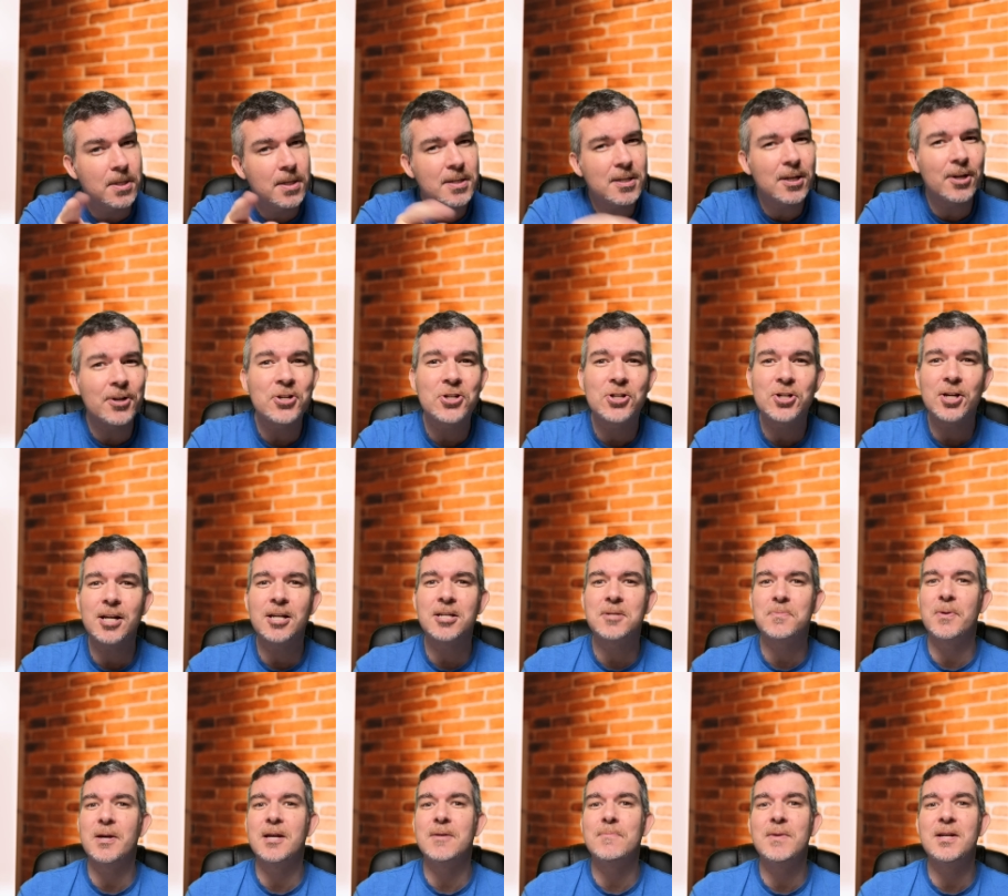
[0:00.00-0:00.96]
It's like
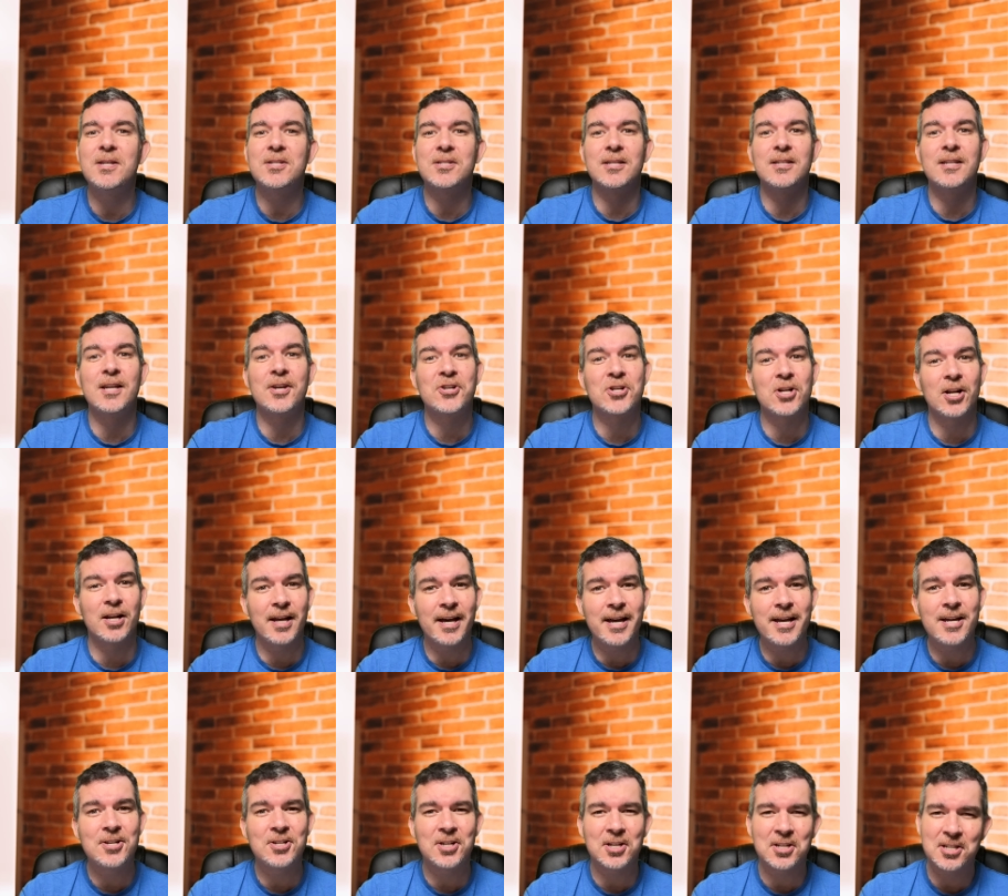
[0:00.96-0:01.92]
Shakespeare meets the digital
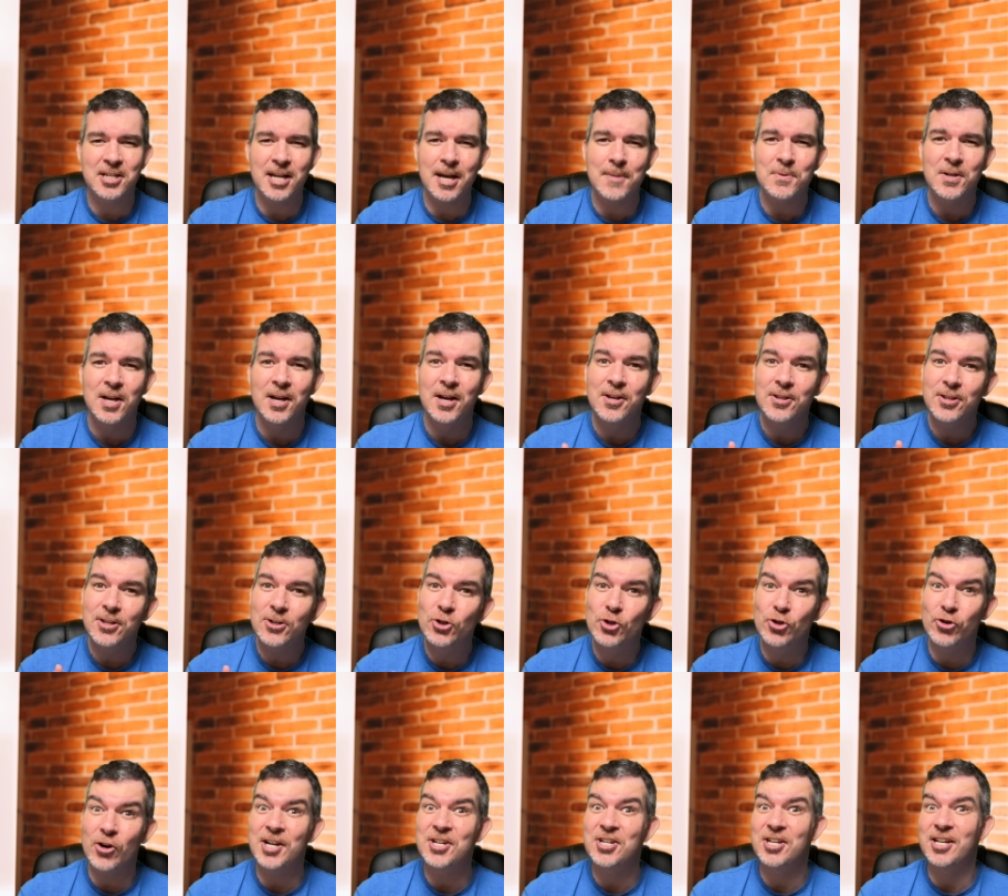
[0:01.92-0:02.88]
age, except the
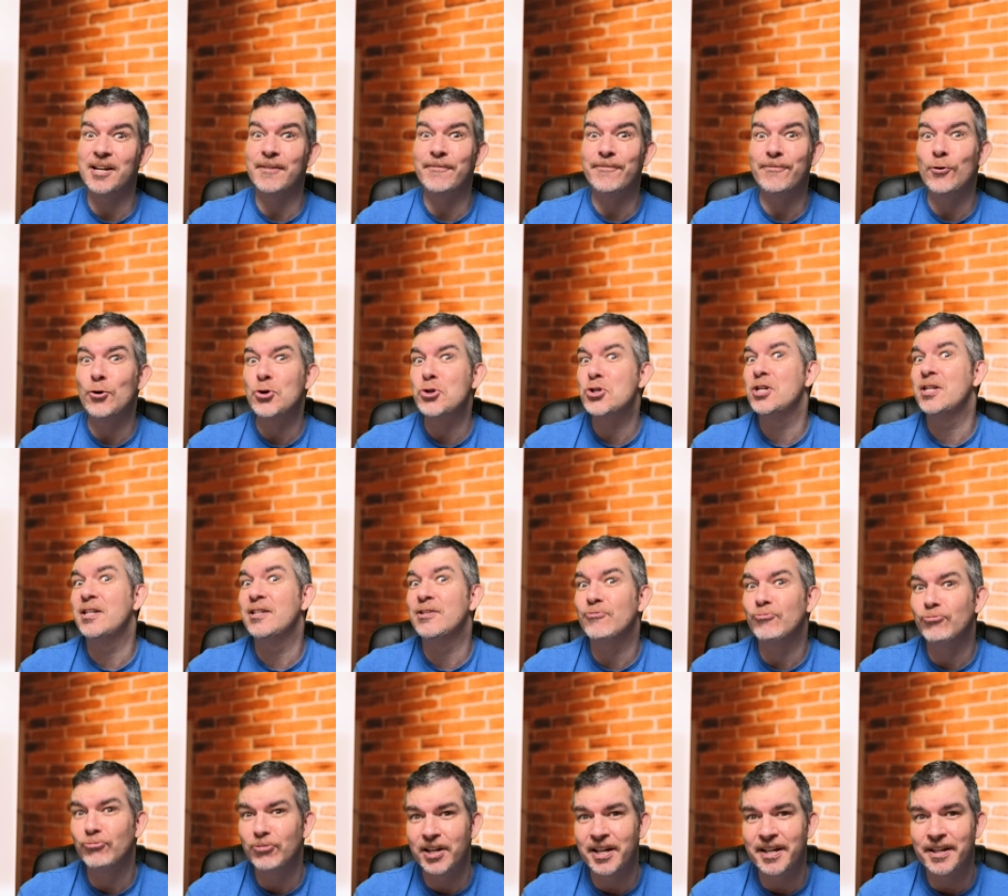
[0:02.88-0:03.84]
tragedy, unfortunately, is
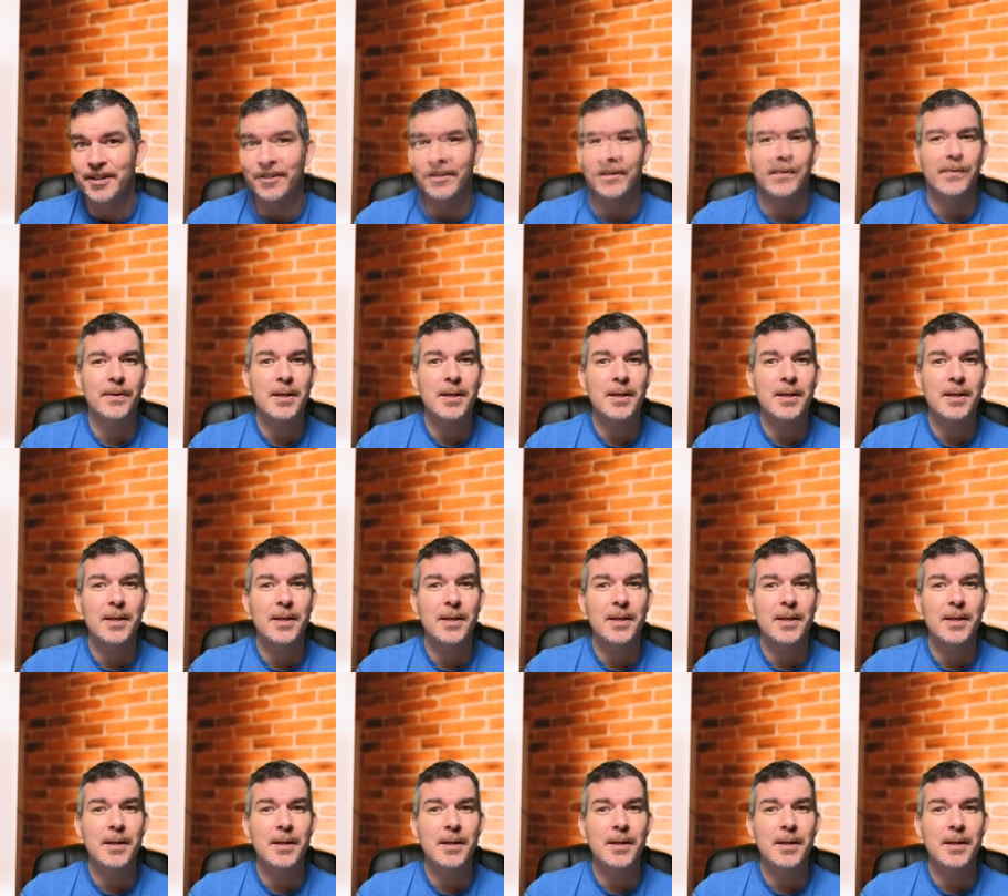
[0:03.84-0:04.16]
real.